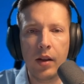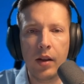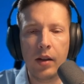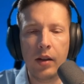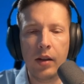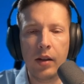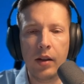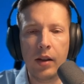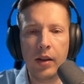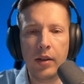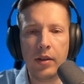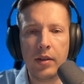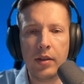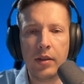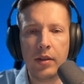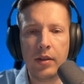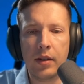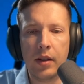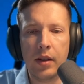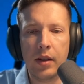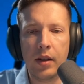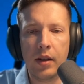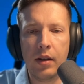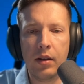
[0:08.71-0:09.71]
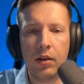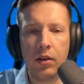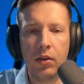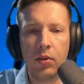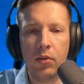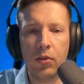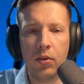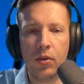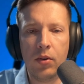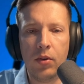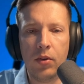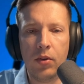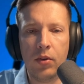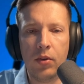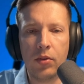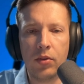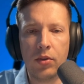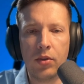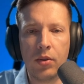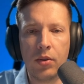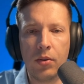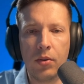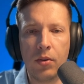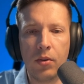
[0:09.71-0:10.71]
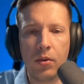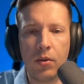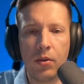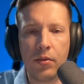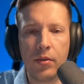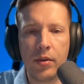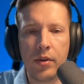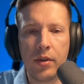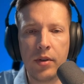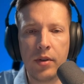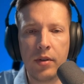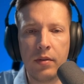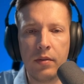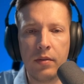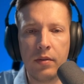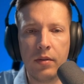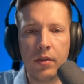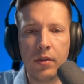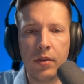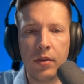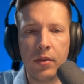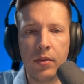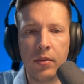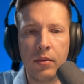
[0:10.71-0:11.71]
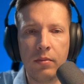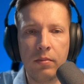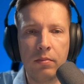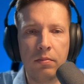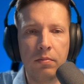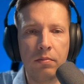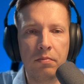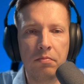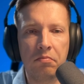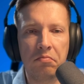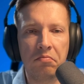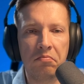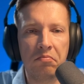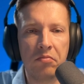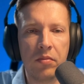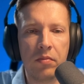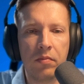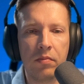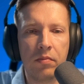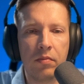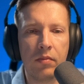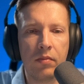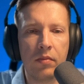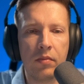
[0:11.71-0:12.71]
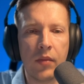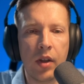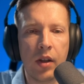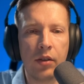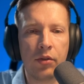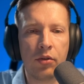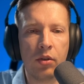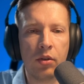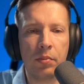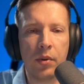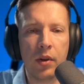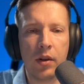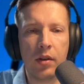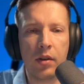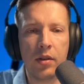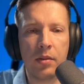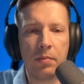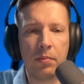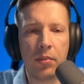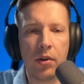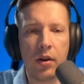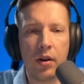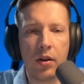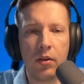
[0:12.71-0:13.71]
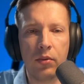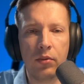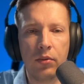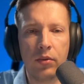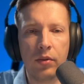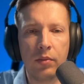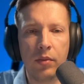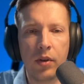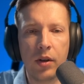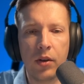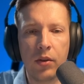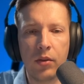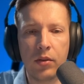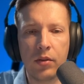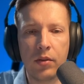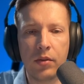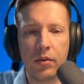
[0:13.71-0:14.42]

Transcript: Let's take a look on scores. So Anthropic is proud about